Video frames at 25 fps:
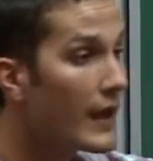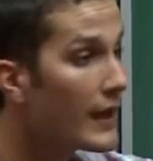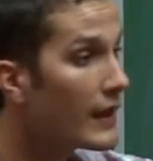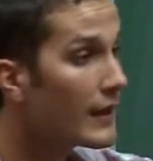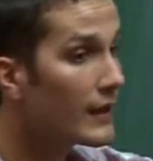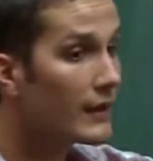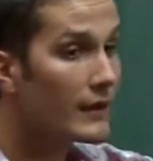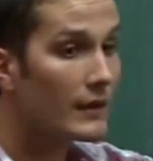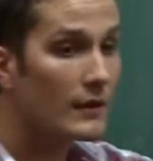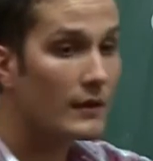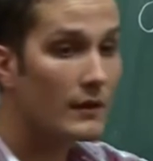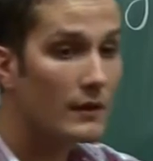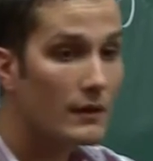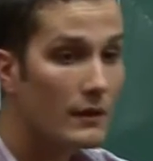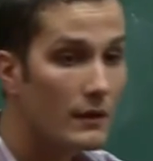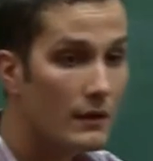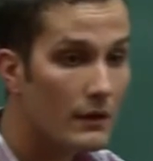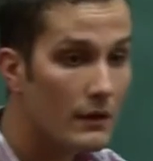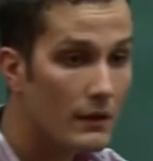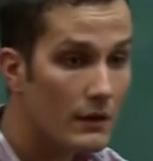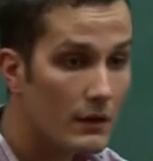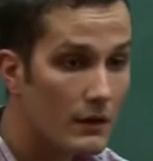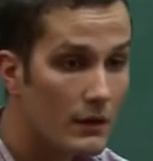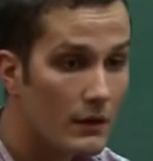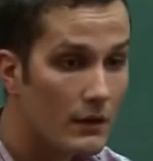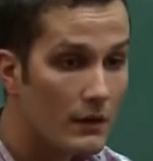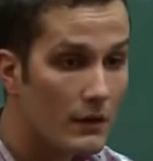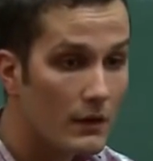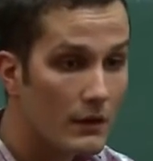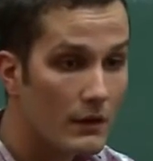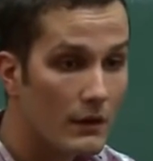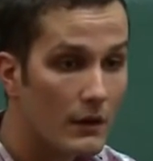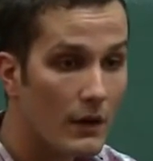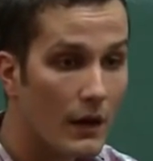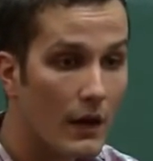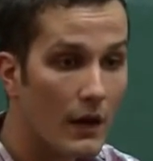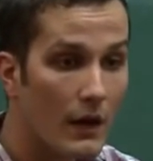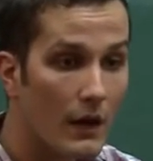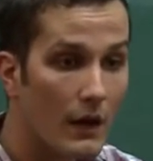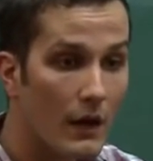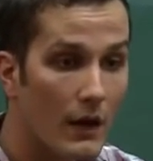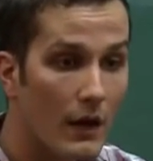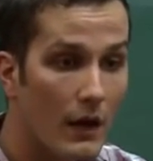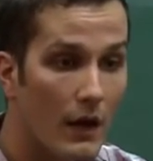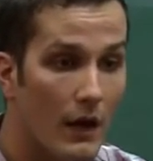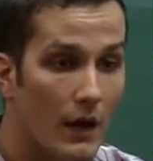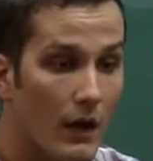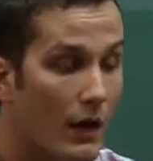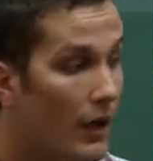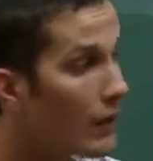Invertible sheaves?
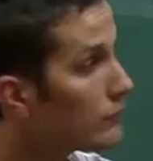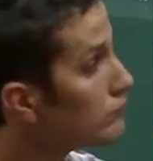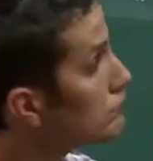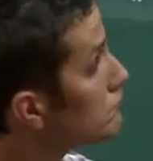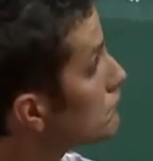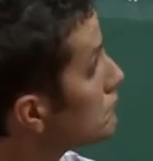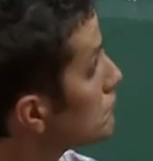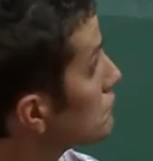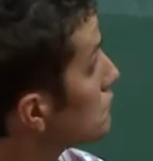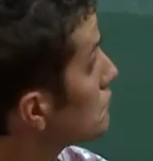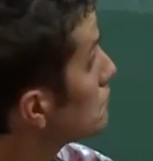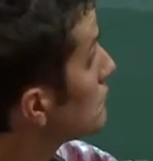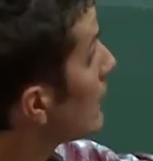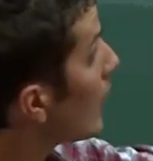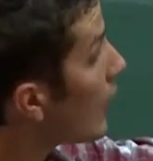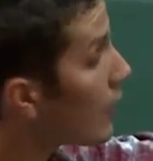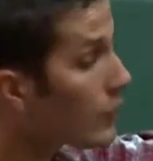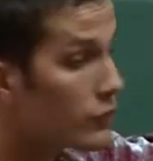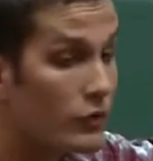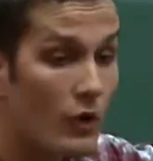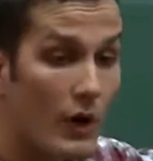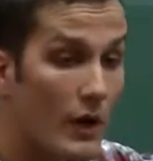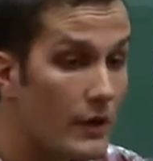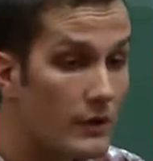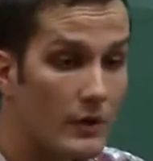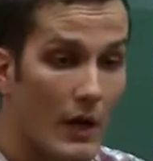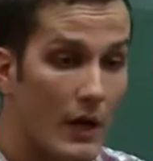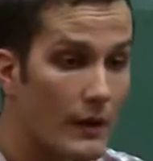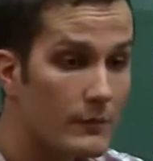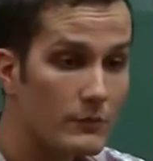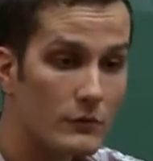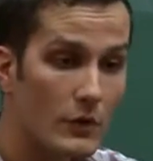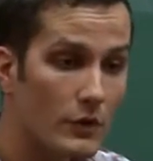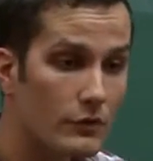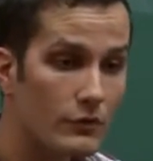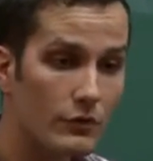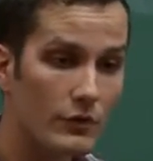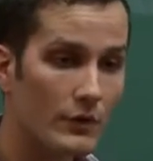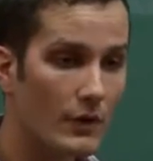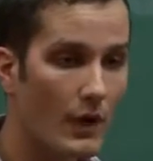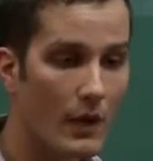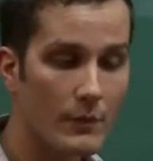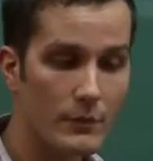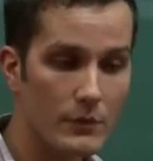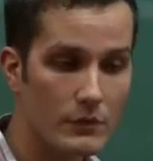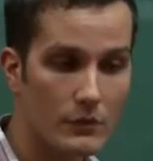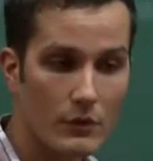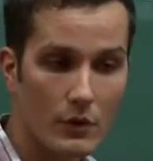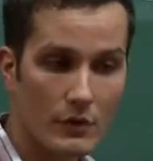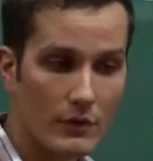Invertible sheaves? Oh, no, I, am not,
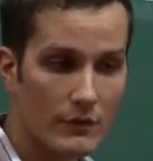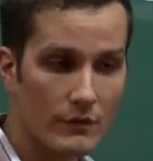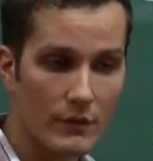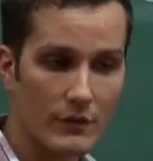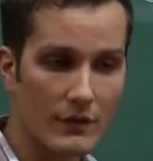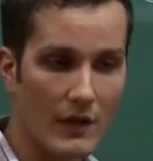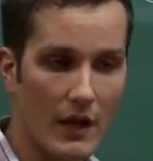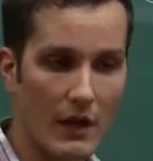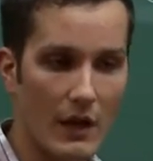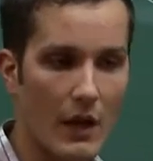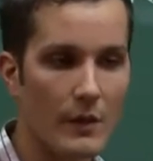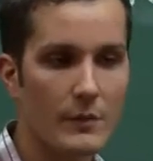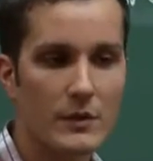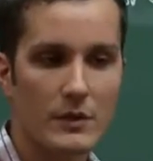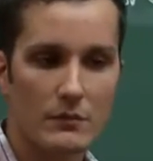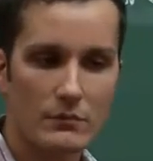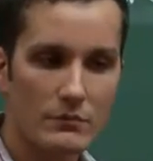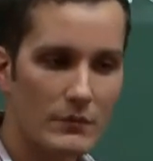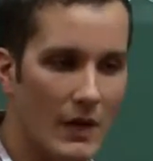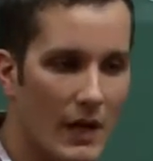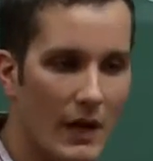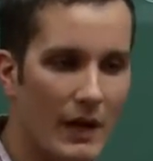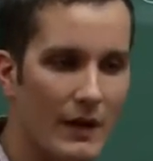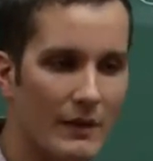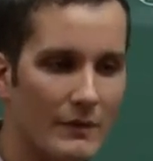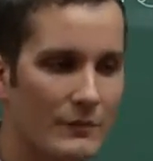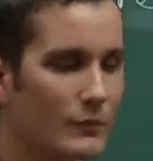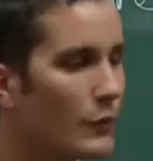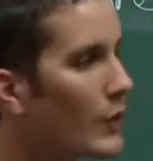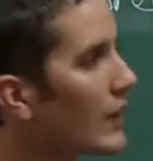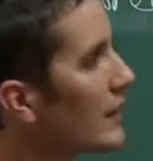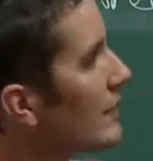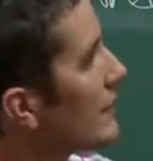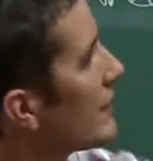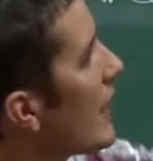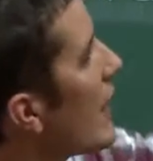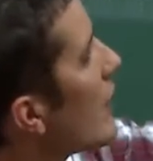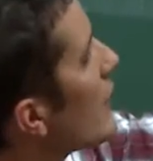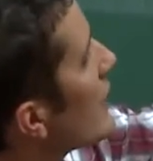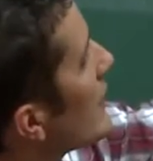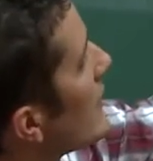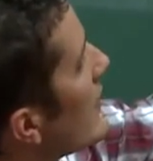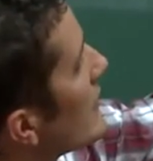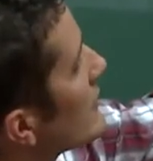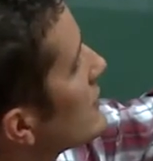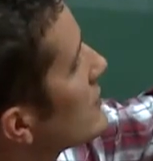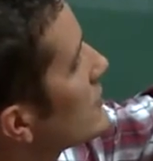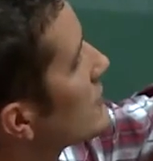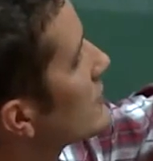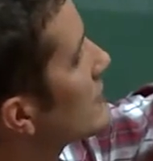I'm not even that. I mean, uh, well, now I, I
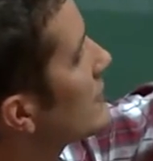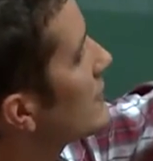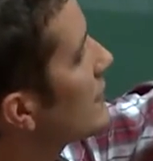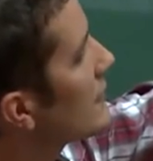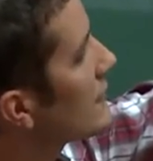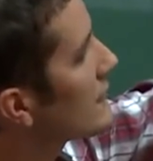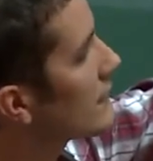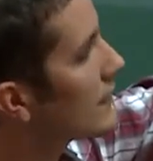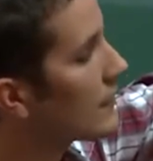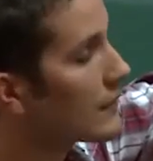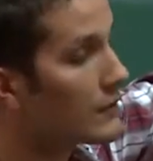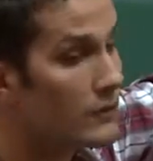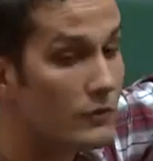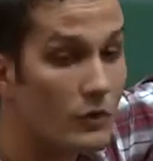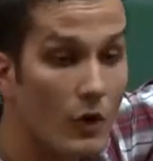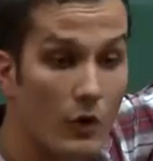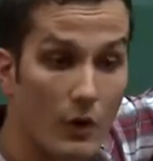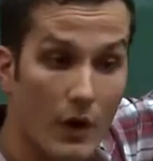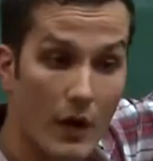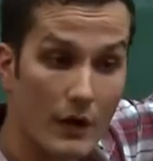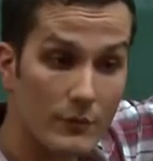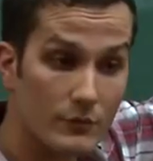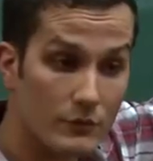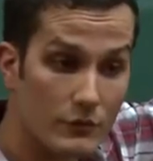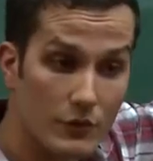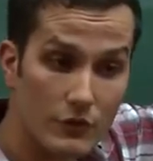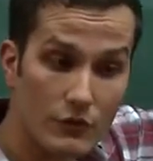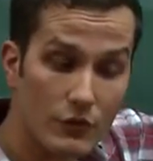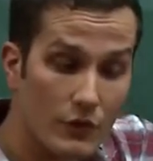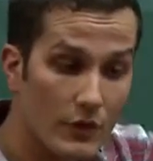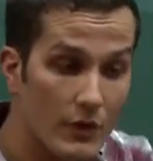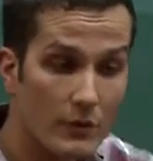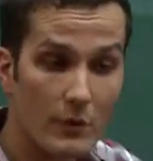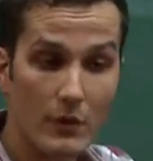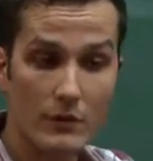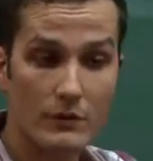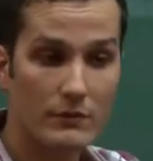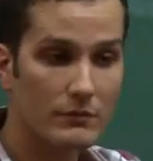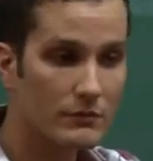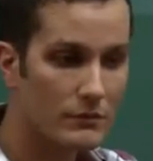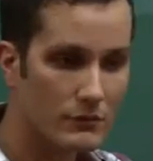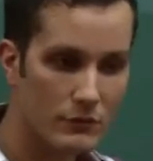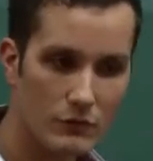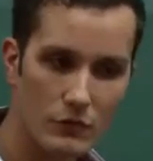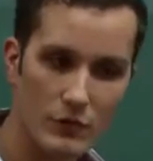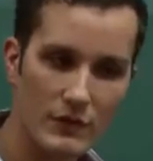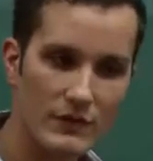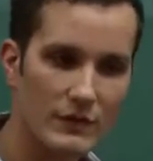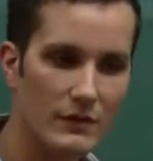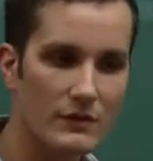didn't say, no, I'm just talking about
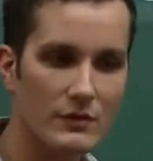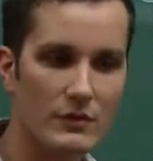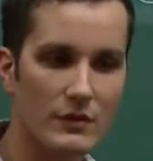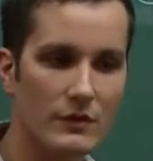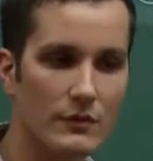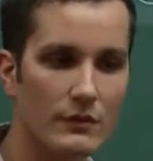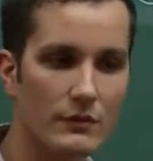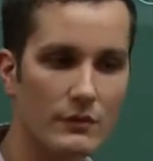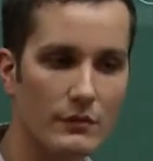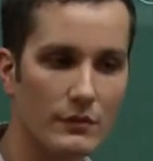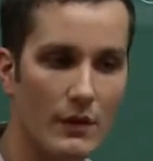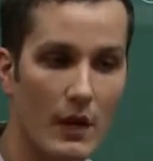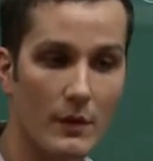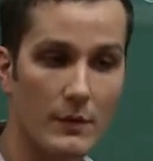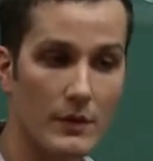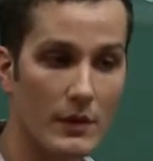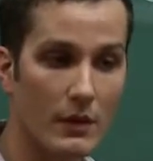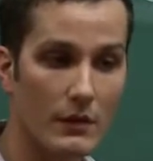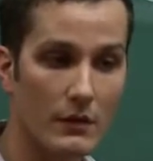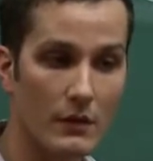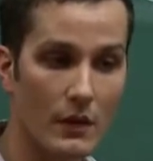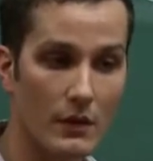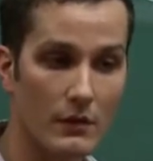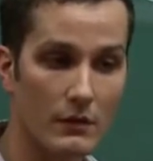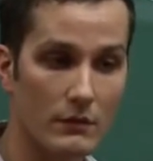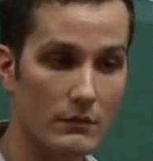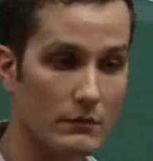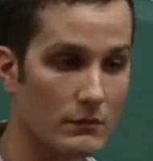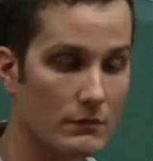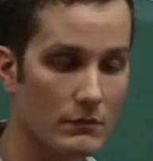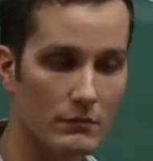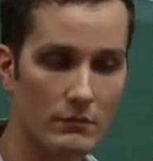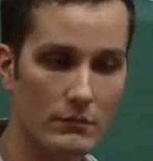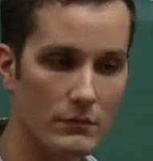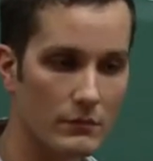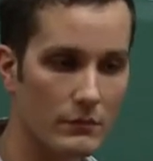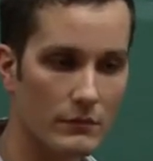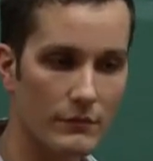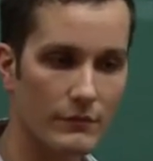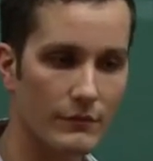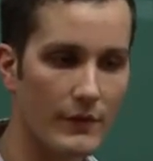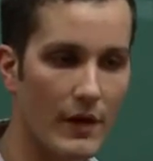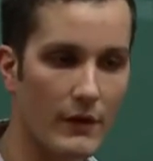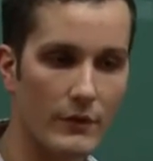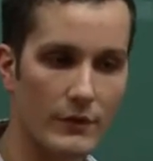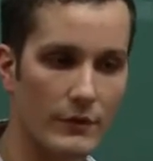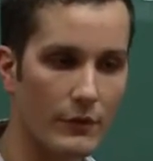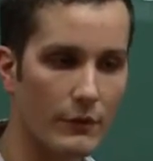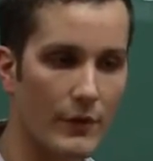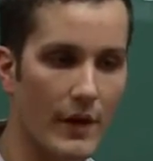twisted sheaves. I mean, I can
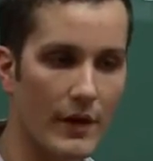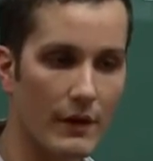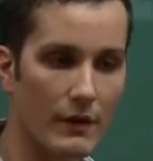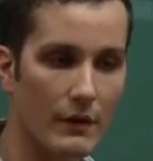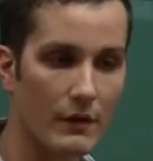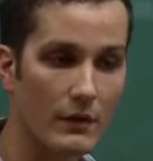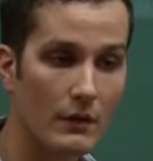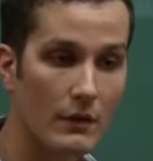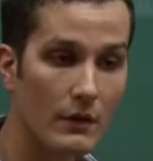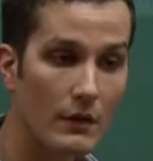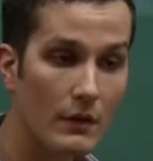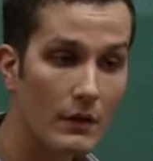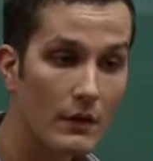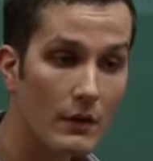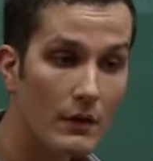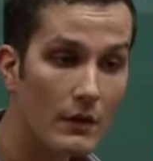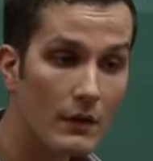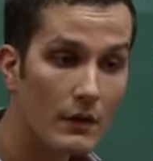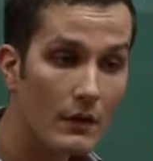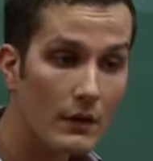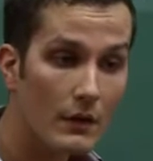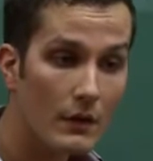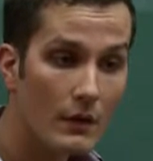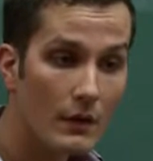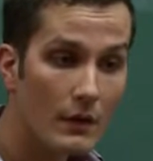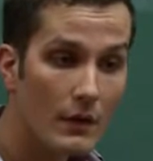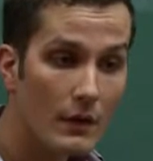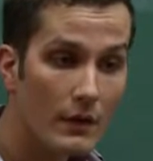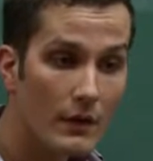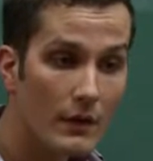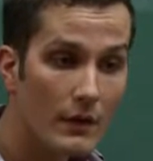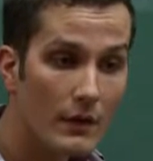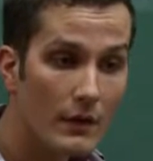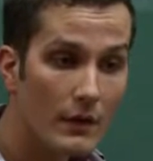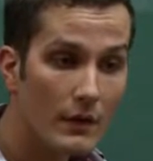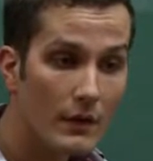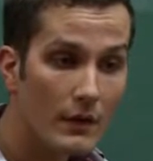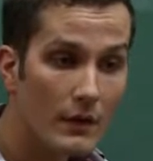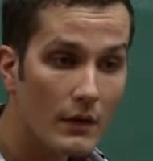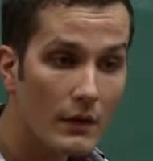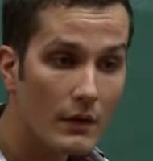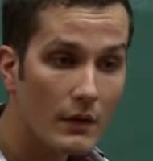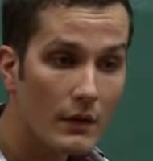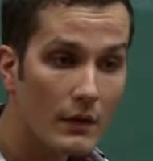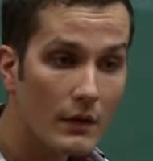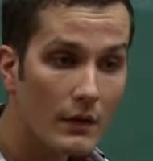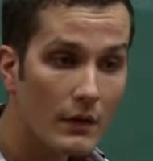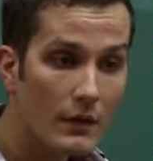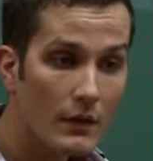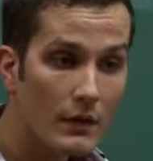vary the rank. What you said, the rank of the twisted sheaf.
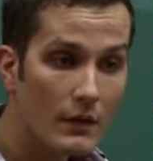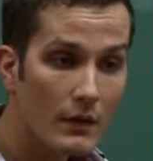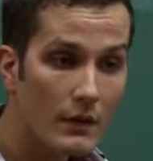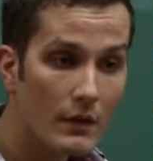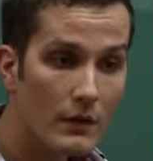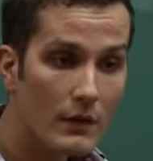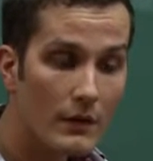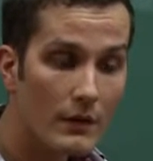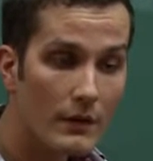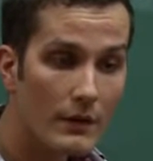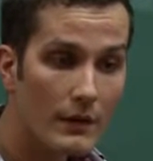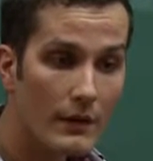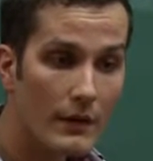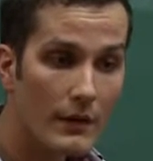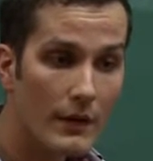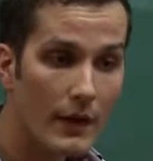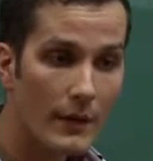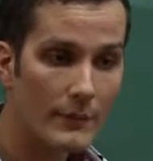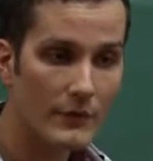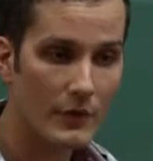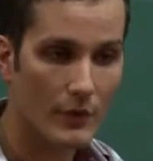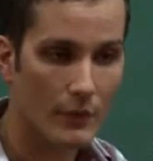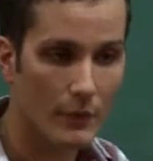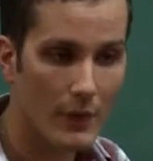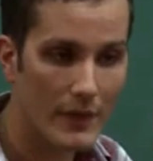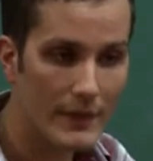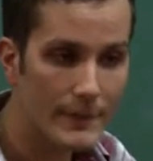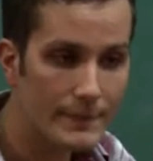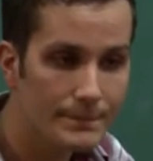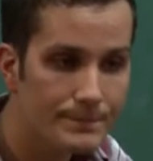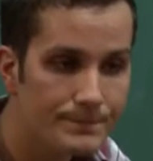I'm sorry, what?